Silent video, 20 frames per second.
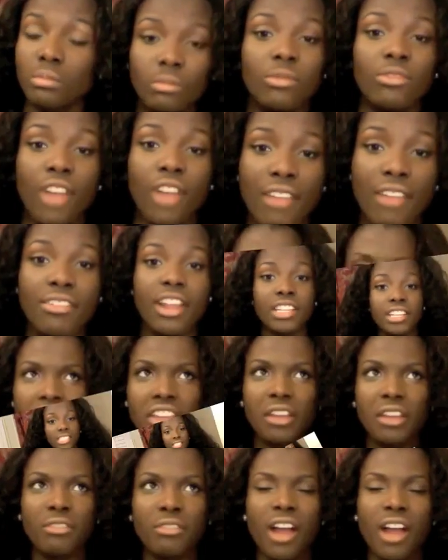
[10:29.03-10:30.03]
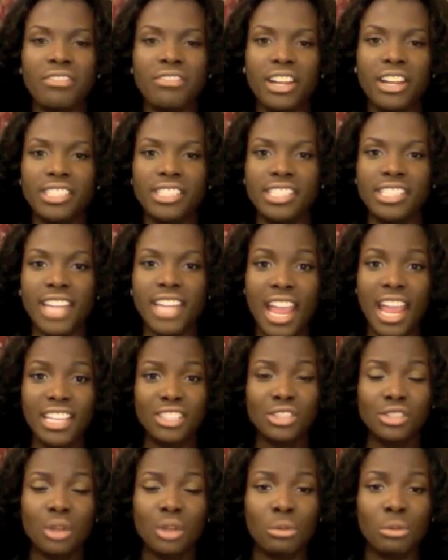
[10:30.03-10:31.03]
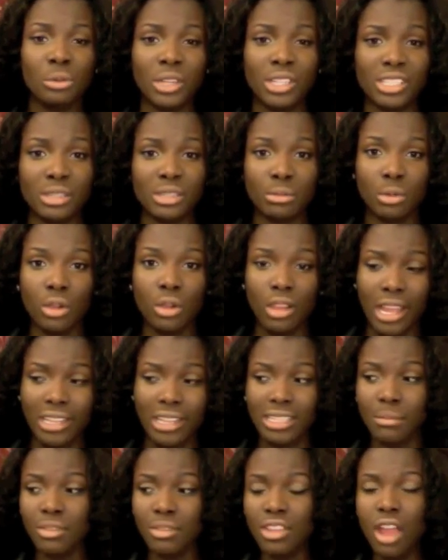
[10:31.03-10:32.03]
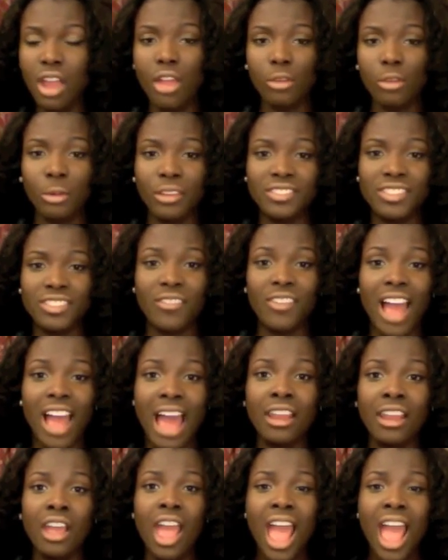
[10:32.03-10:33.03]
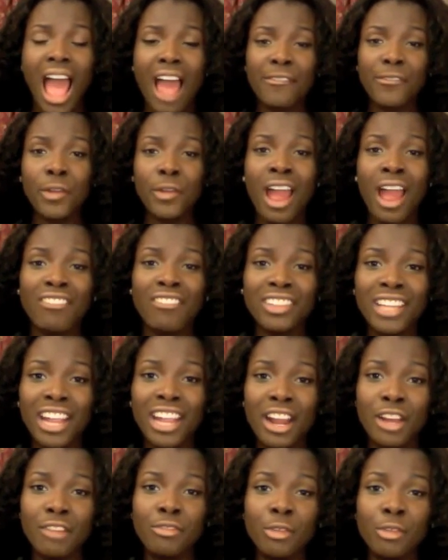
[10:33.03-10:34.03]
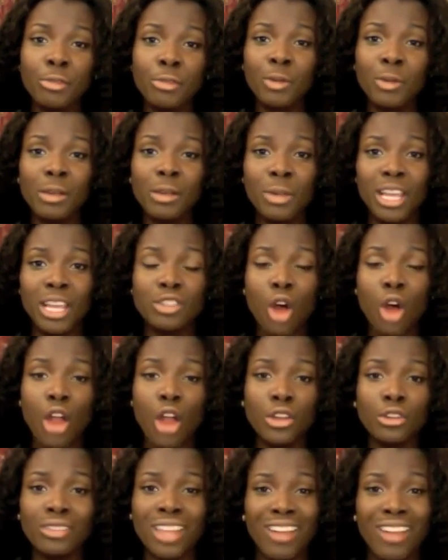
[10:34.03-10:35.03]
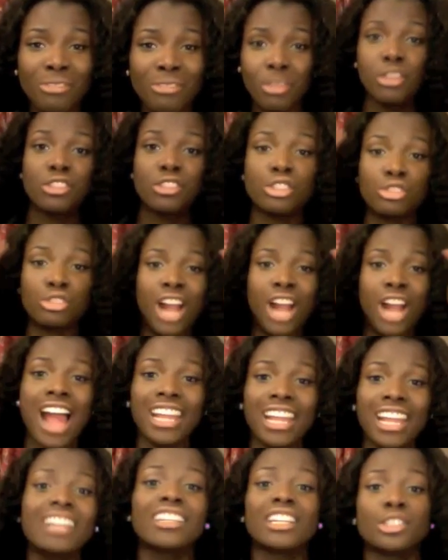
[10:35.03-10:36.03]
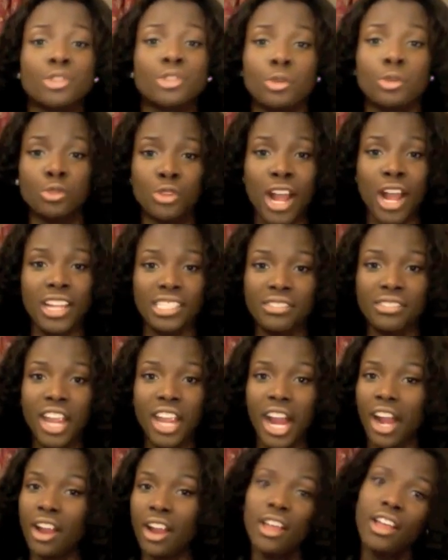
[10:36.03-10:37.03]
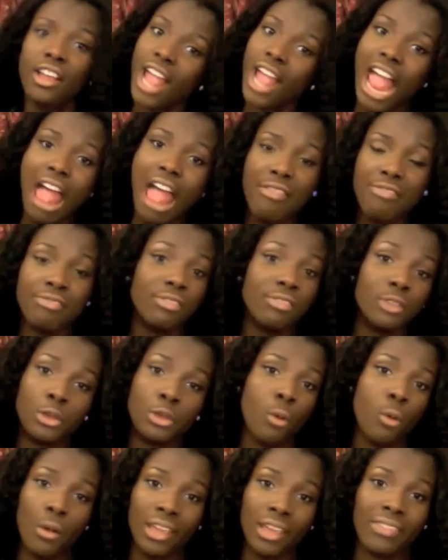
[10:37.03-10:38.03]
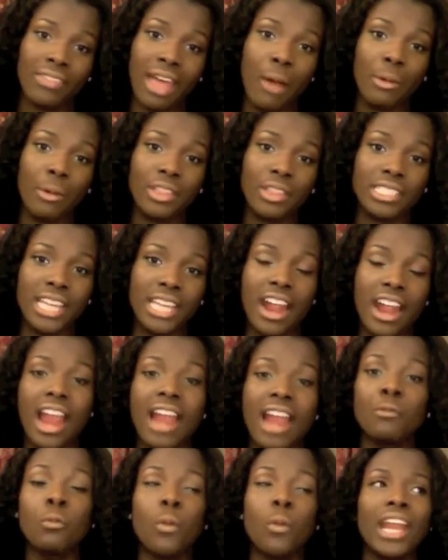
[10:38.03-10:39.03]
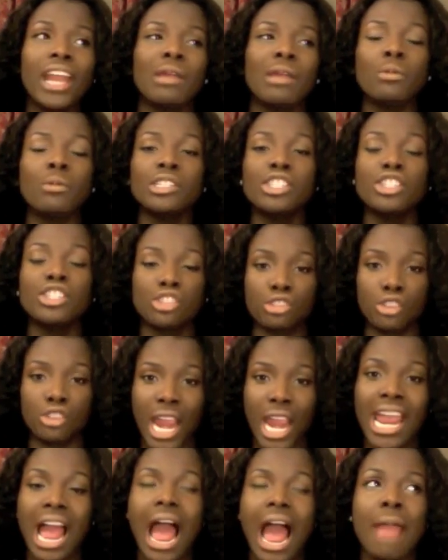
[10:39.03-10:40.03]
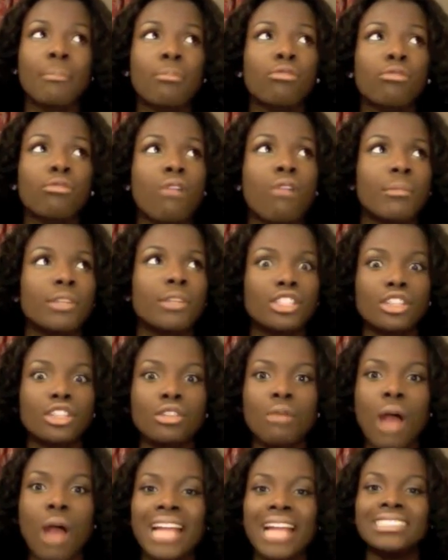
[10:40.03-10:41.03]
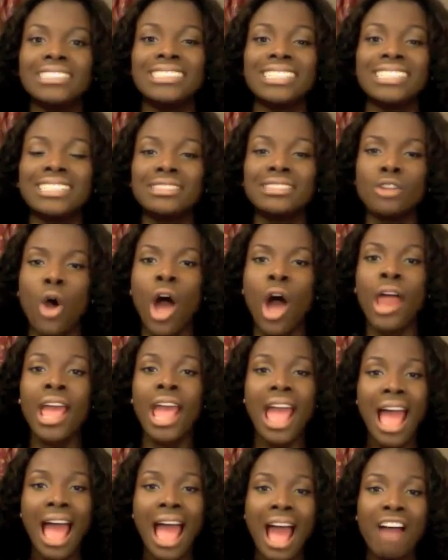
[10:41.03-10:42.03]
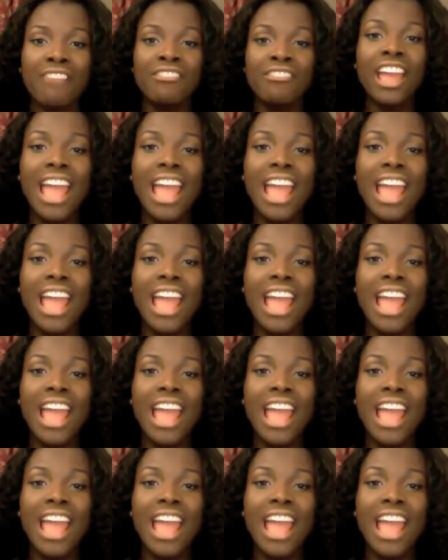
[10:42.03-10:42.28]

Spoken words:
5 hairs. I think 5 hairs a day is so reasonable. Like some of the other weaves I've had, after having the hair in for 3 weeks, all you're left with is a track and like 2 strands of hair. And you won't get that with this hair. And when it was straight, I promise you, I did not have